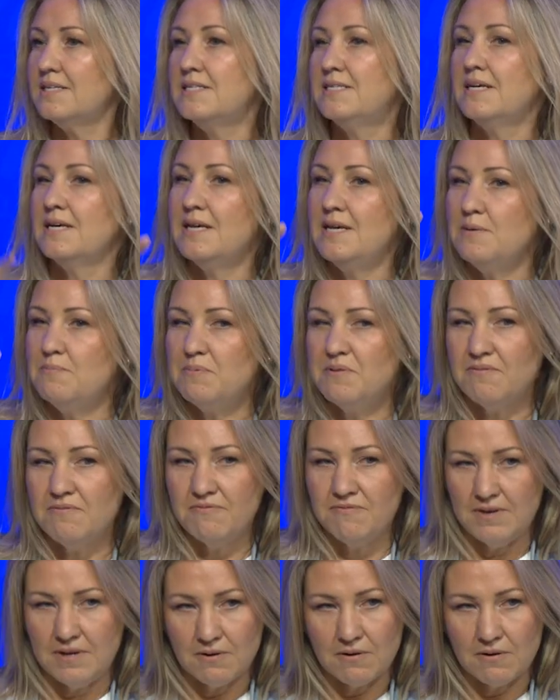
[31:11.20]
keep the
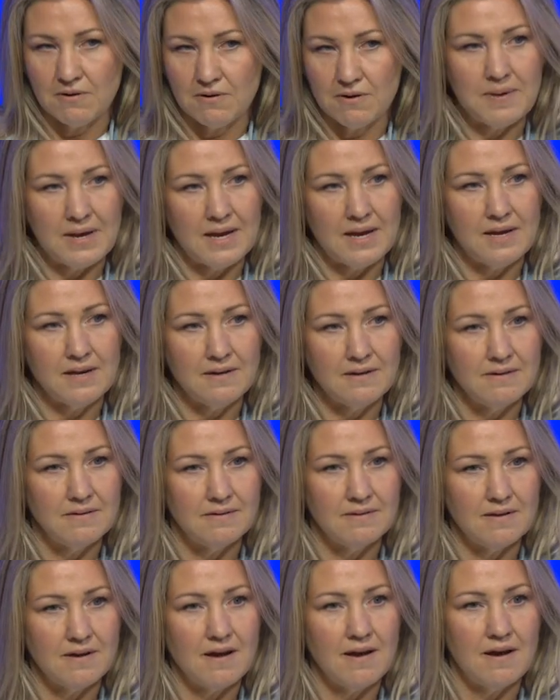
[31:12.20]
fear at bay.
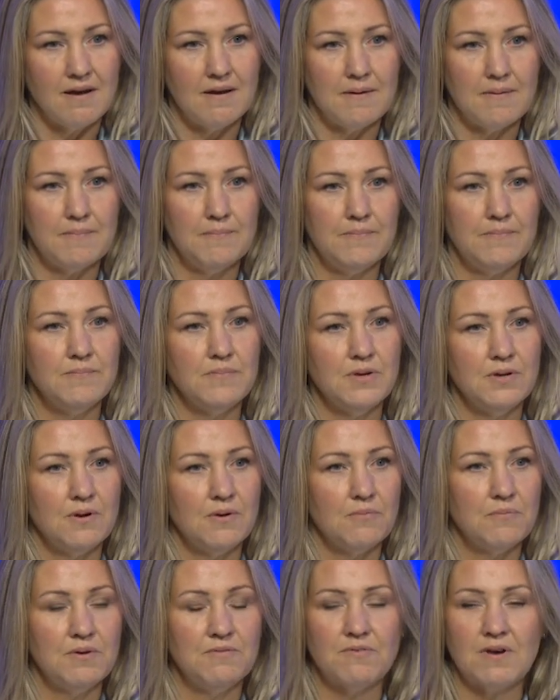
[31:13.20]

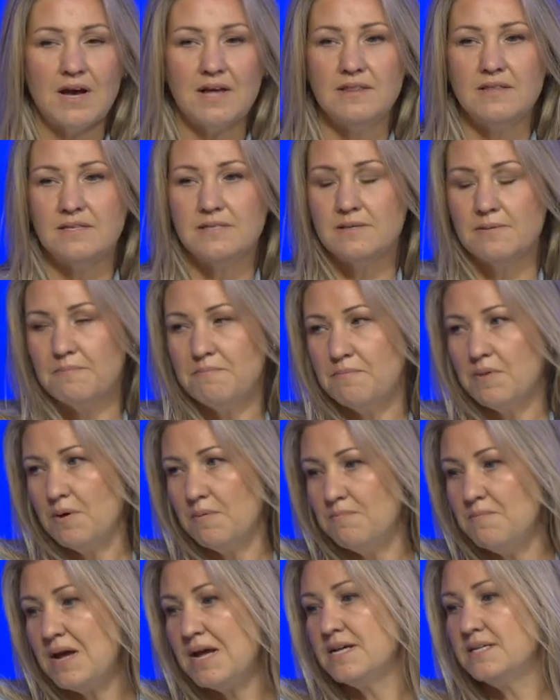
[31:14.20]
We've got this
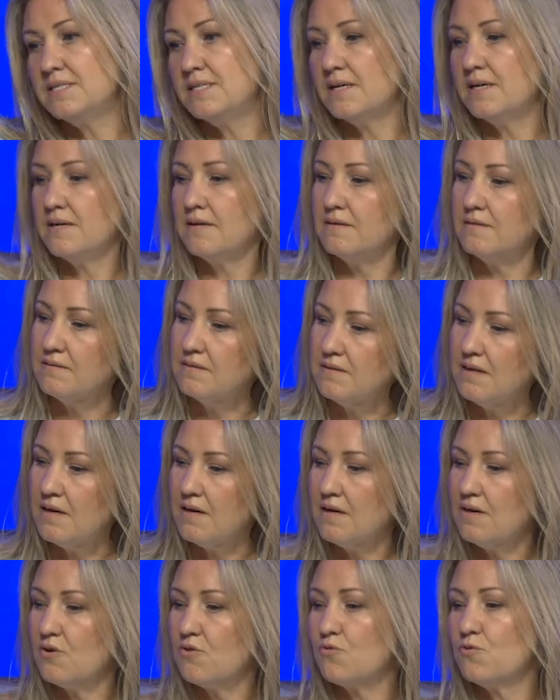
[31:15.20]
amazing
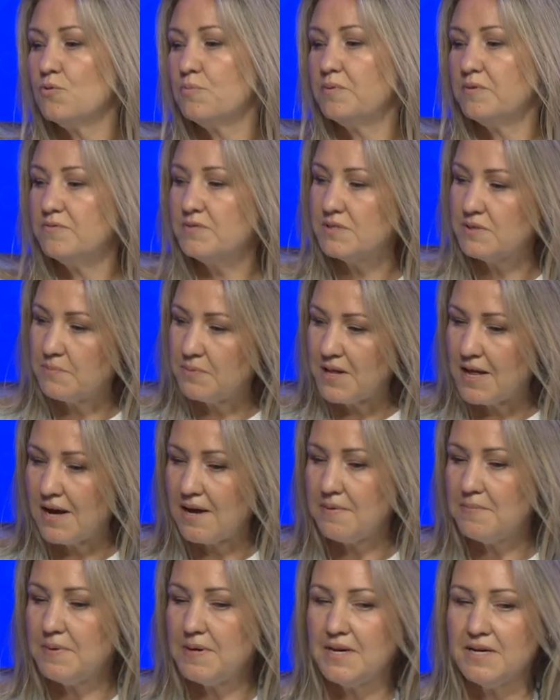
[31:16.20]
group of supply
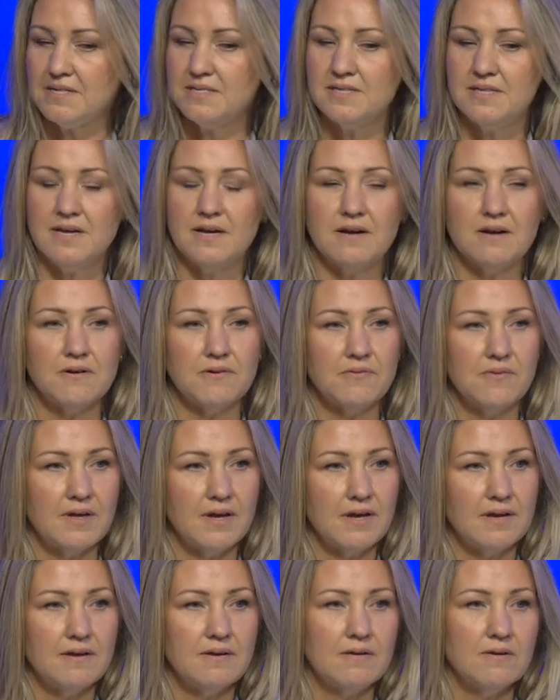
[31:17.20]
base there
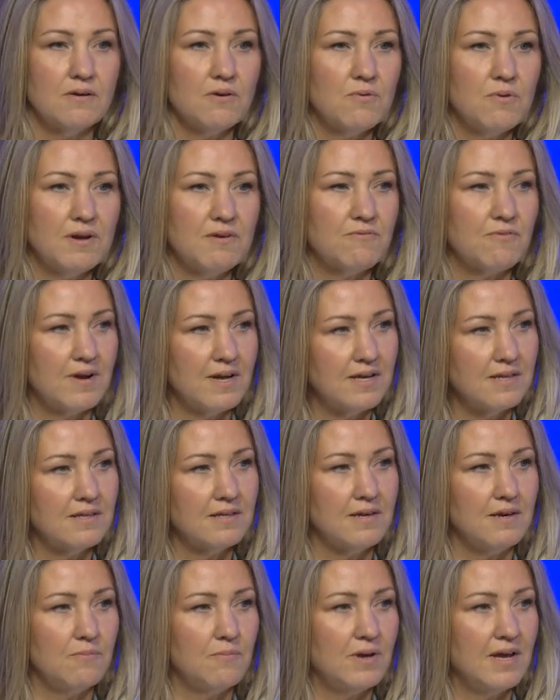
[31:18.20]
that, quite
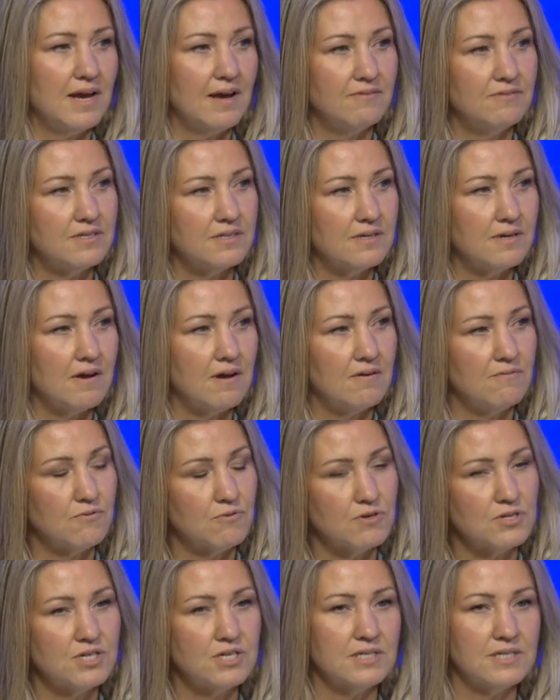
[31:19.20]
frankly, we have to
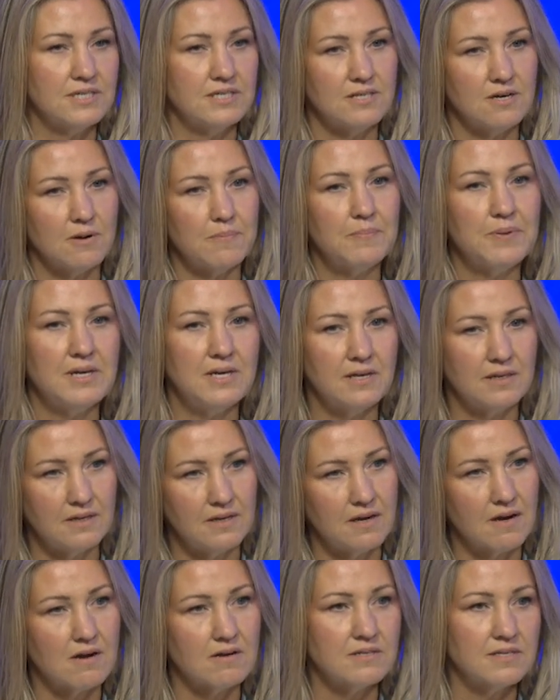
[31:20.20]
unfortunately start
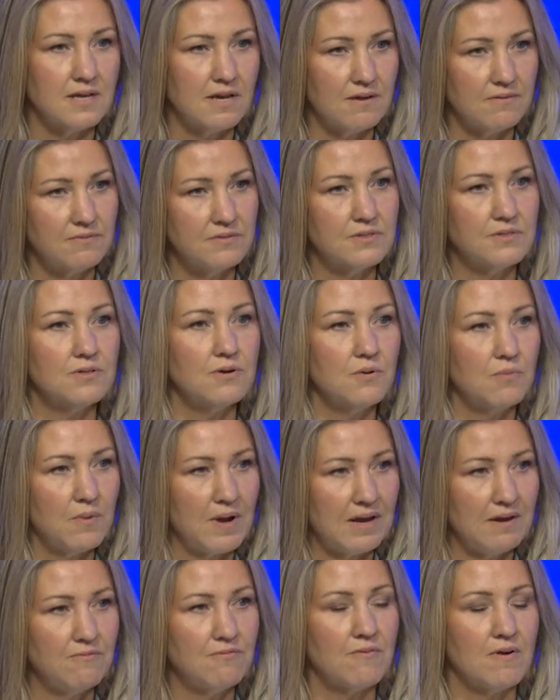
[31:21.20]
peeling ourselves
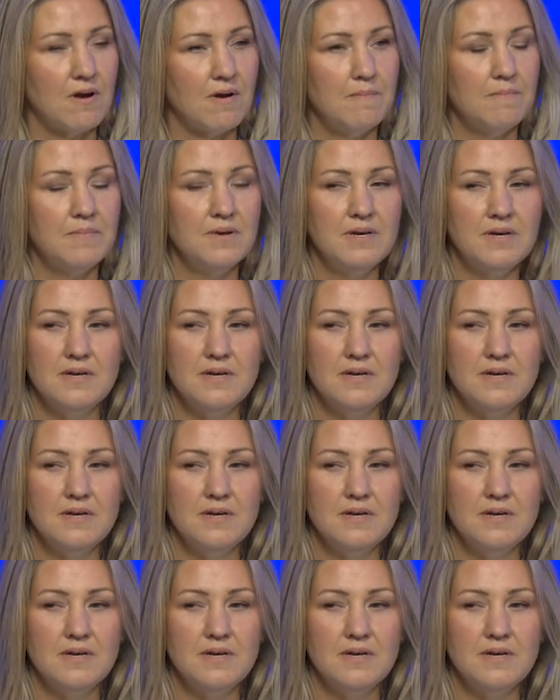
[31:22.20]
away from.